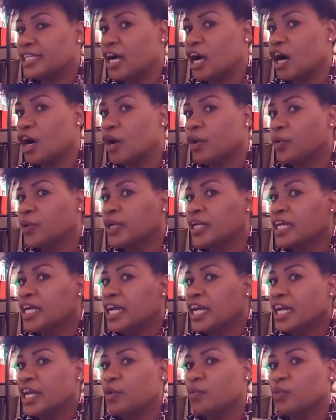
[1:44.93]
down,
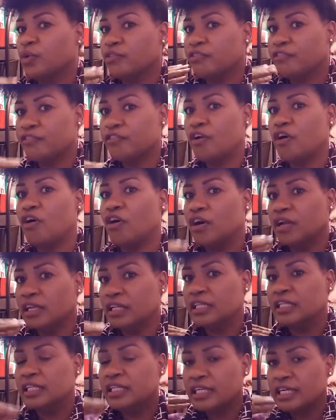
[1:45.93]
it would
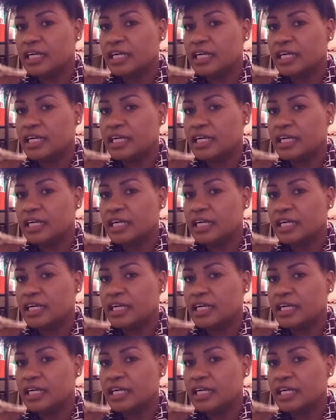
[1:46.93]
fall,